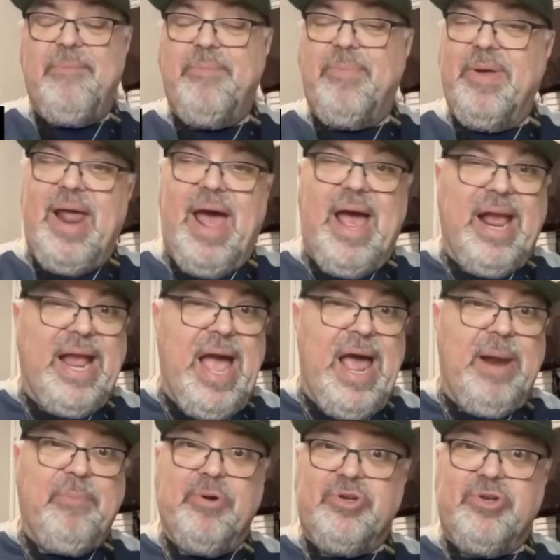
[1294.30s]
but I gotta
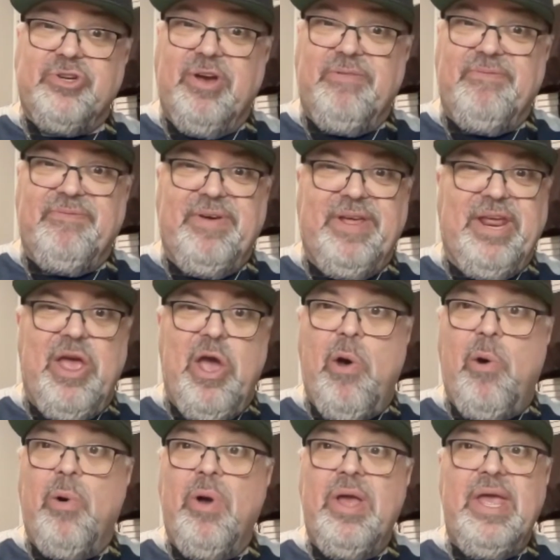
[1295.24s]
put you on
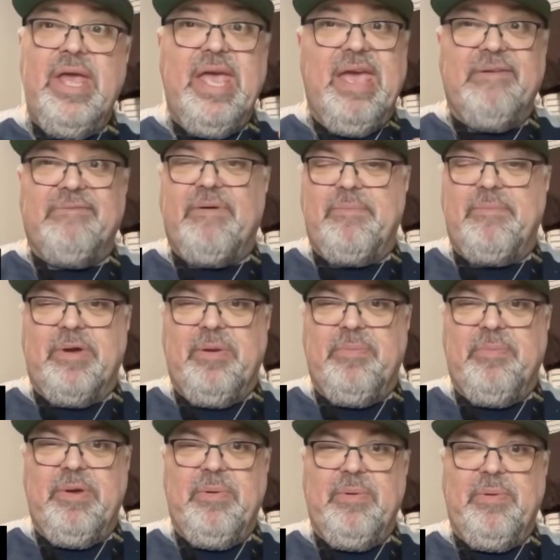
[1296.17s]
video if I'm gonna
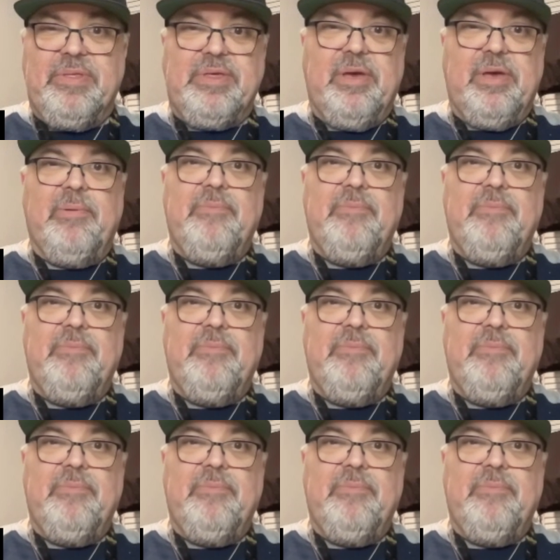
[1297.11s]
be with you.